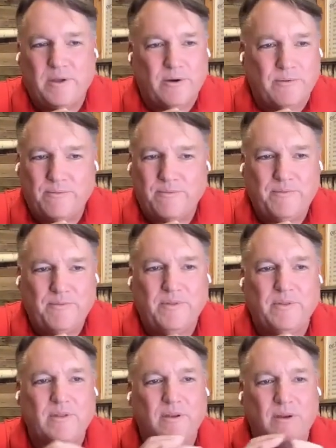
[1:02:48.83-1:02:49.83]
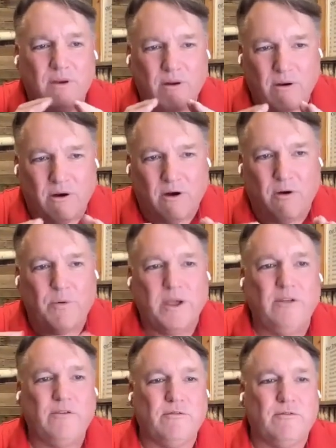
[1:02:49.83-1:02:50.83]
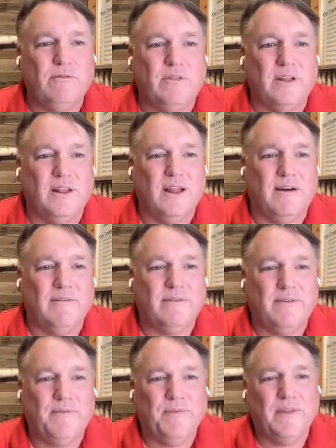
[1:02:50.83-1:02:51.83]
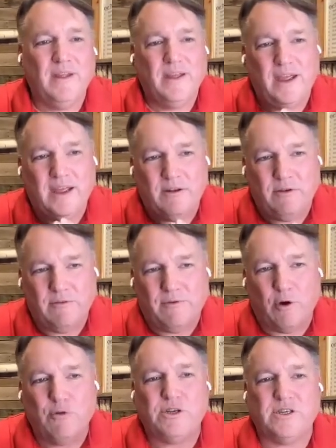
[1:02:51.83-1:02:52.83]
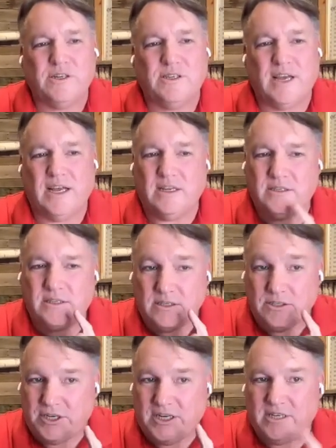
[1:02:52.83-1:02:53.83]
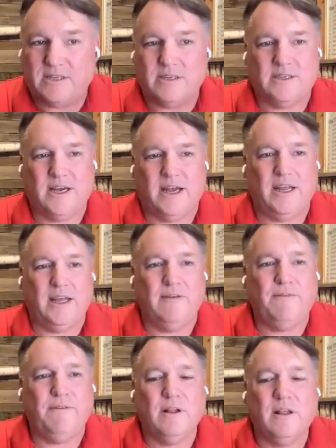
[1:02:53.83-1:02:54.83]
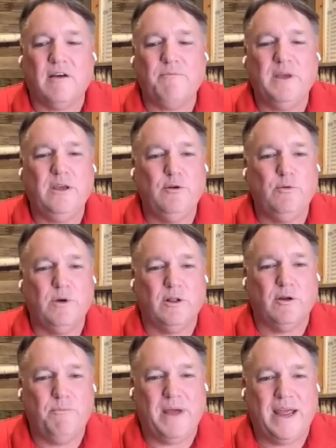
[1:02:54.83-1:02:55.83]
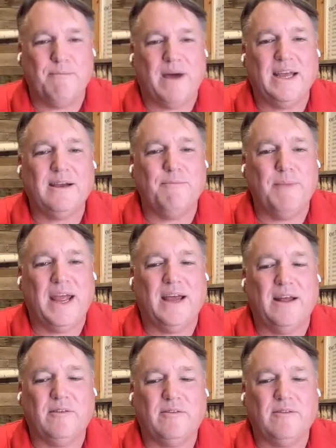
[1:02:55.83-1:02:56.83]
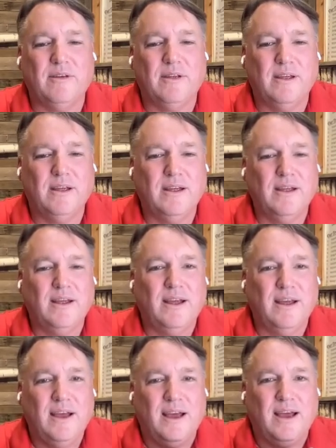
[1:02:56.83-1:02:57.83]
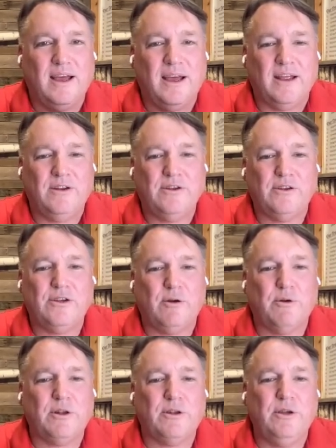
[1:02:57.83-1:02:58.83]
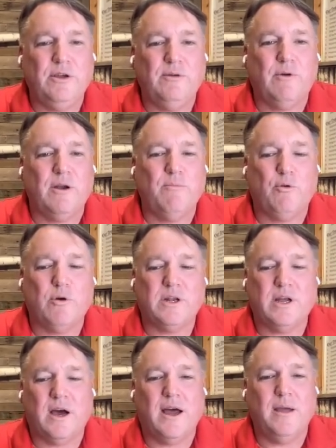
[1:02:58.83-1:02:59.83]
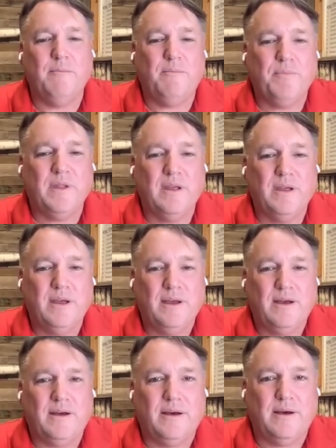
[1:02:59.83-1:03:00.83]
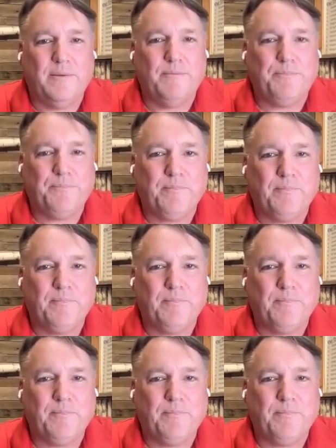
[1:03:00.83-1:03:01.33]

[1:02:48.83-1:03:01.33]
No, always truth and love. And devotion says, Jesus said, if you love me, you will obey my commands. I, I just show it to you one more time. Um,